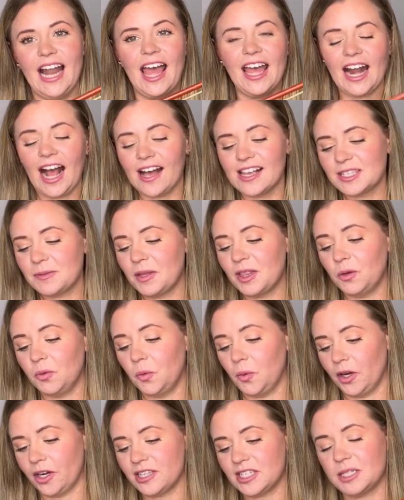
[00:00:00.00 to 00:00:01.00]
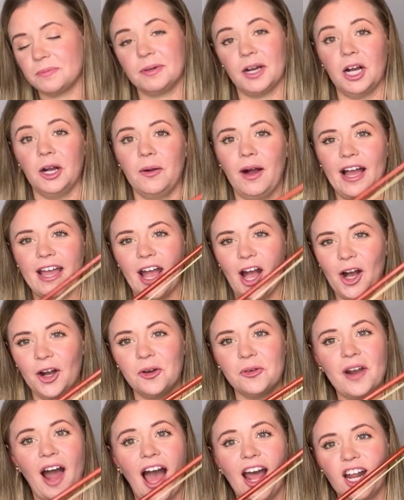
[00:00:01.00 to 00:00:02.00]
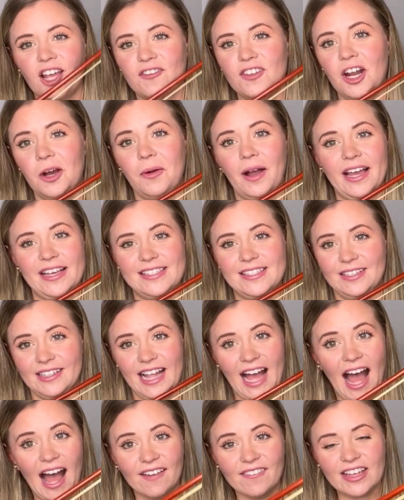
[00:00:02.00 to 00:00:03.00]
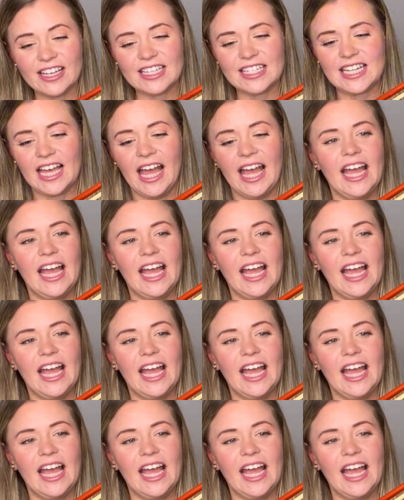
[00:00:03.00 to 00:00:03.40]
It has to be the worst bow I own. I don't even know why I still have it.